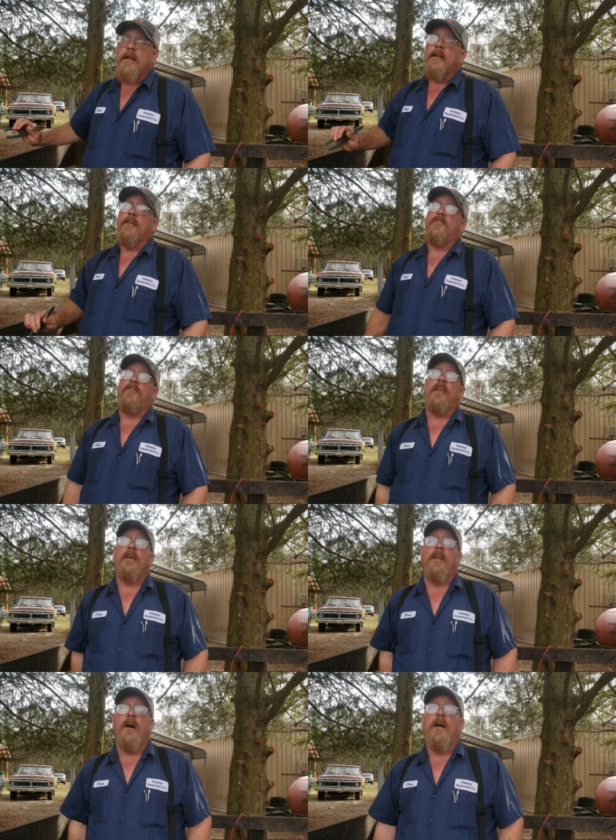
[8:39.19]
that
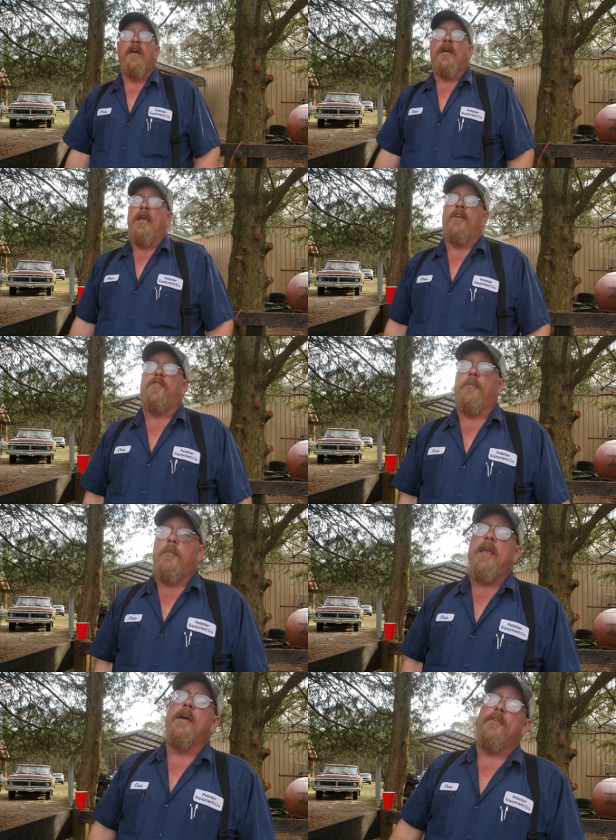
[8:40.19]
said, uh, it's a
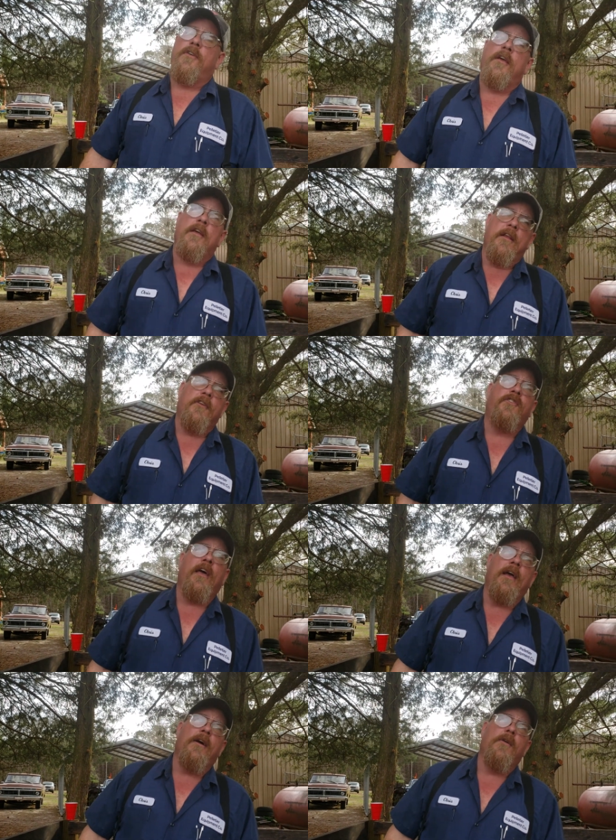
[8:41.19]
myth that
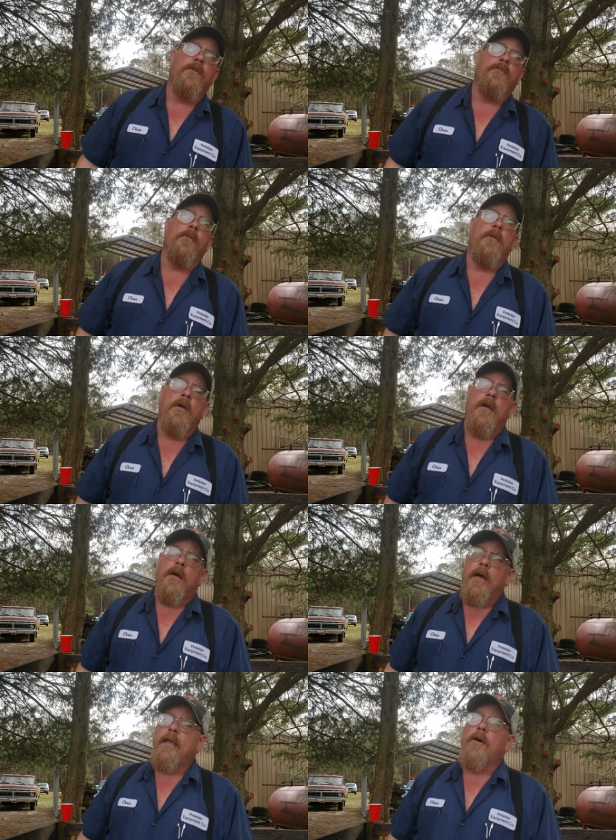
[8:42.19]
sows will
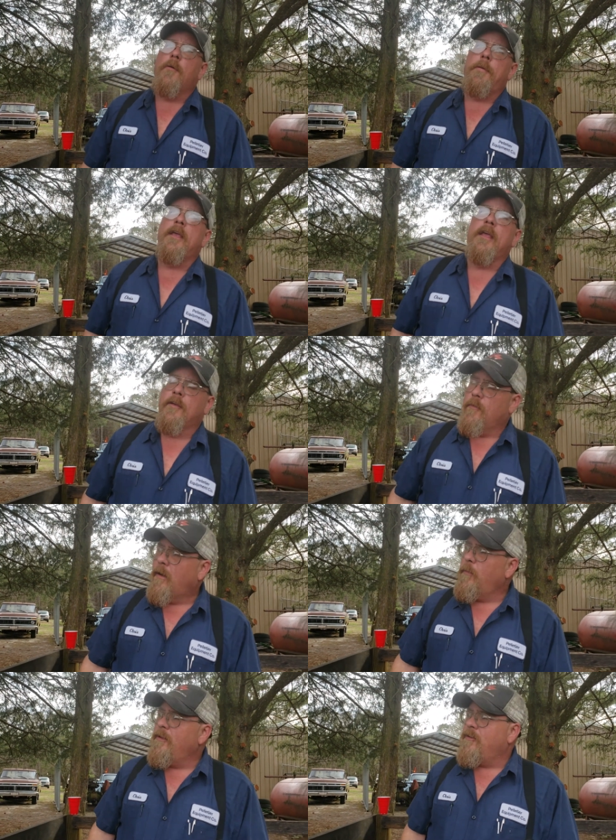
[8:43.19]
lay on pigs. Well,
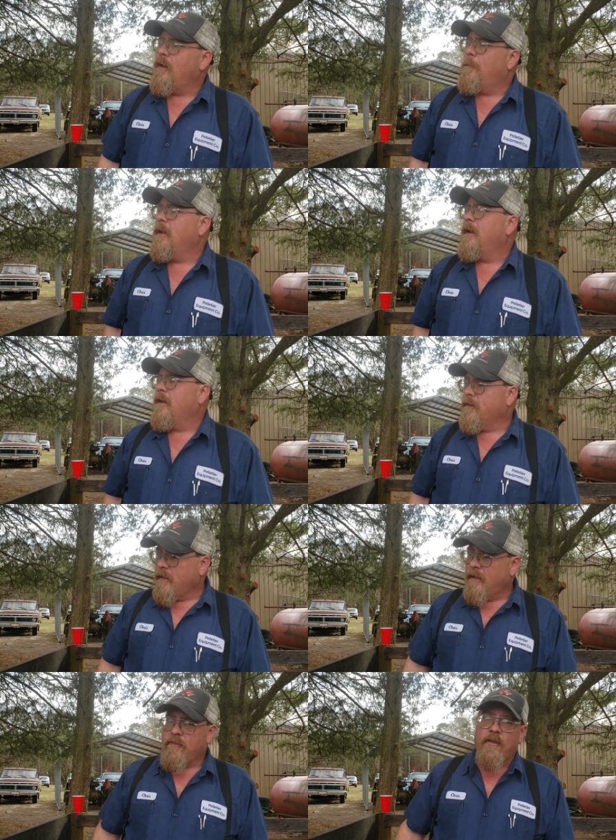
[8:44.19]
I wish he'd have been here
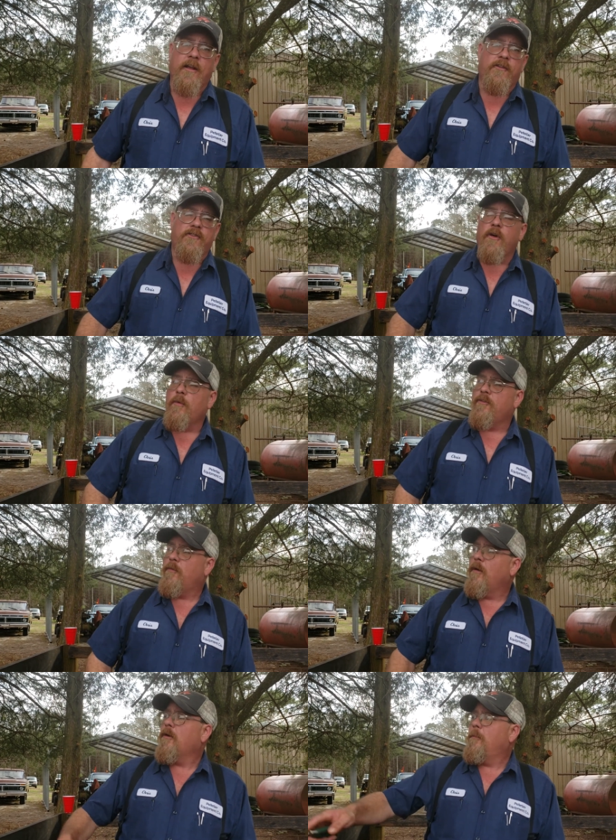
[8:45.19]
today because I'd show sure as the
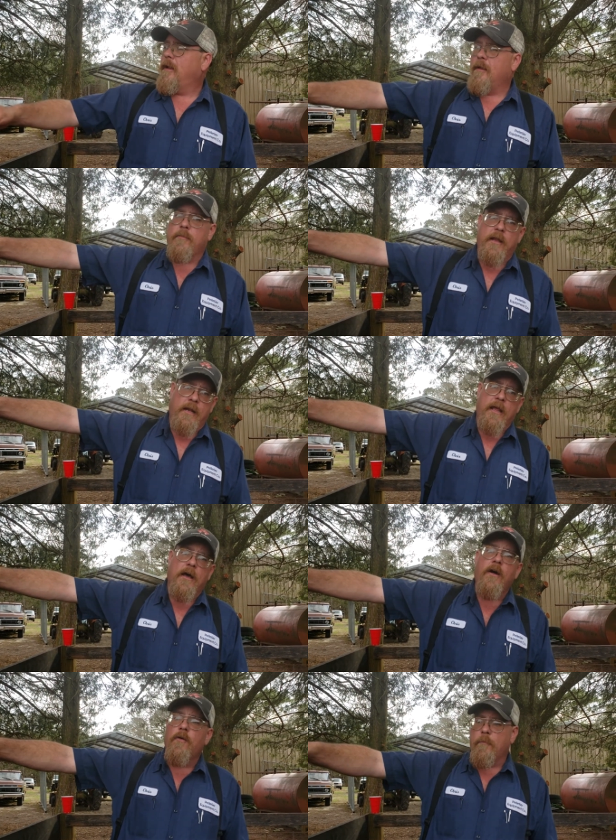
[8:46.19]
world made him dig
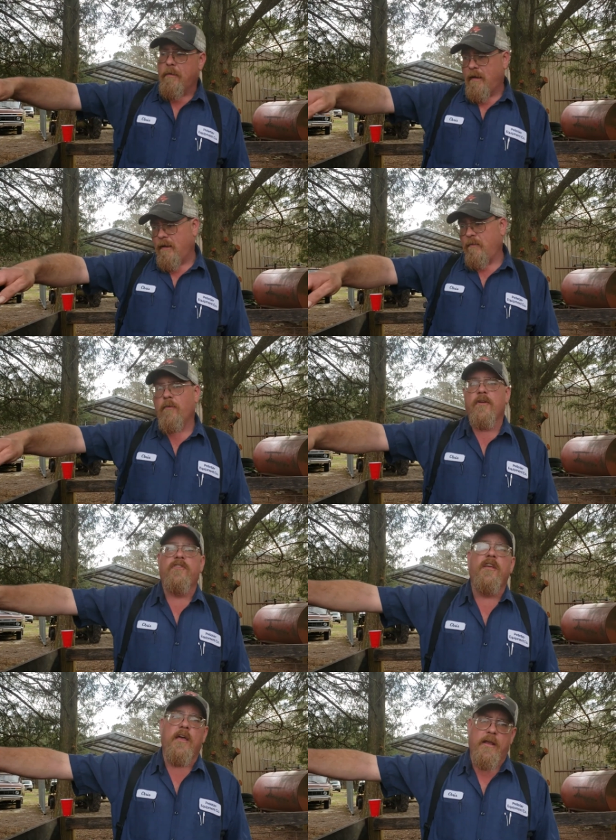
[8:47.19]
that hole to bury the one that
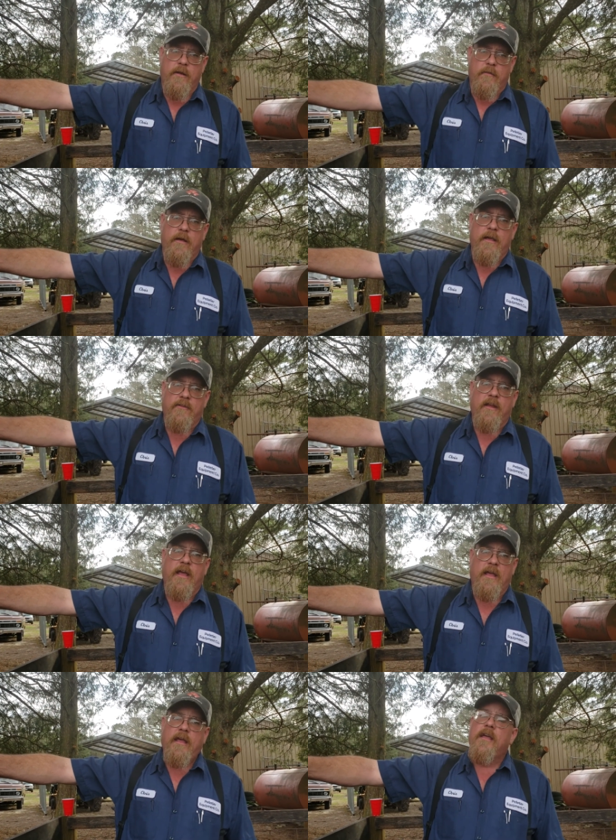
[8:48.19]
she laid on last
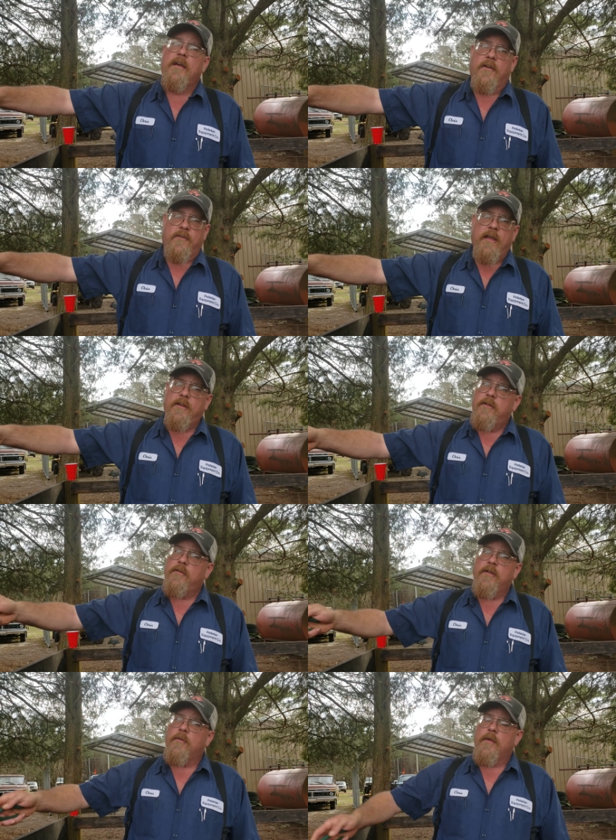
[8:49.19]
night. Because they
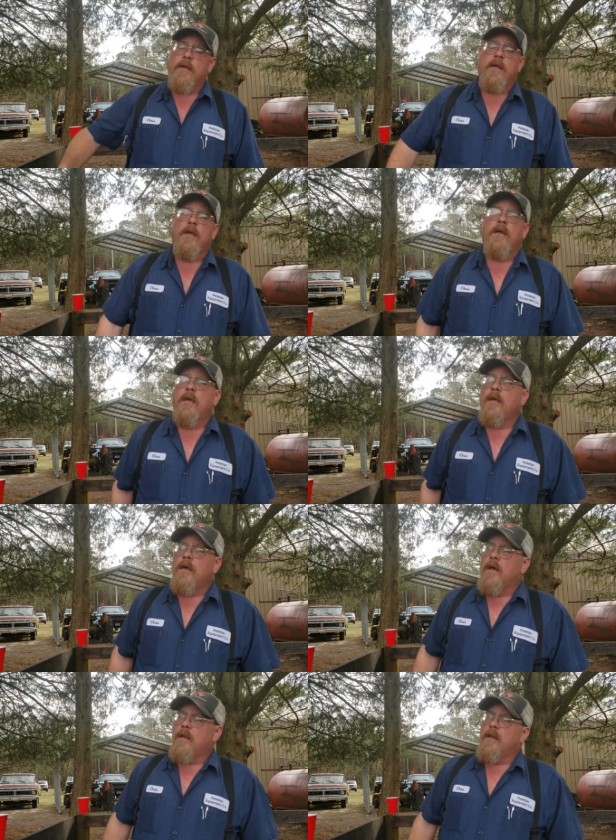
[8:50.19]
do do it.
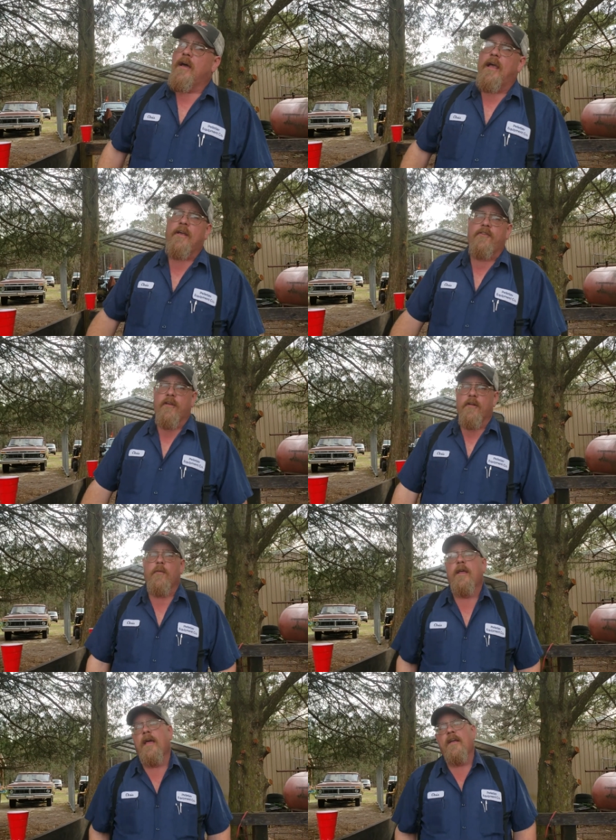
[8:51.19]
The last litter
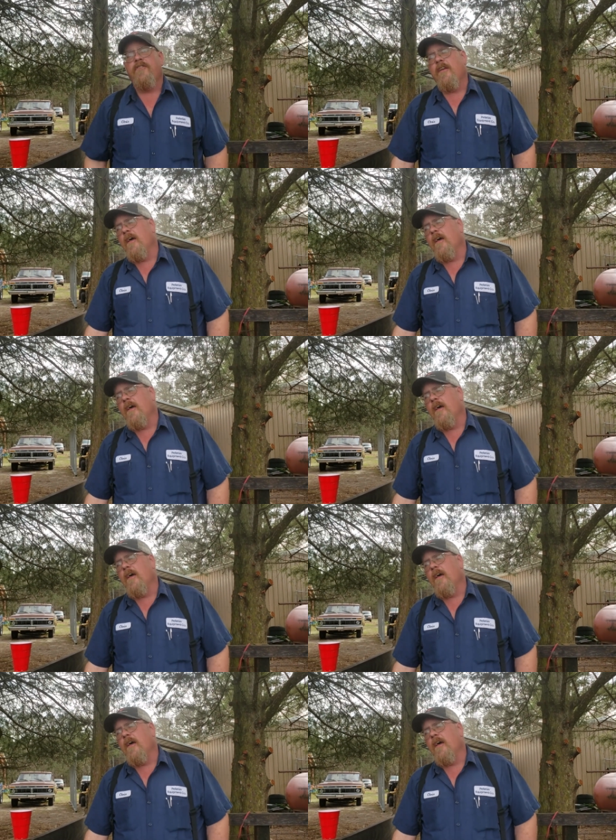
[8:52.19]
we had, she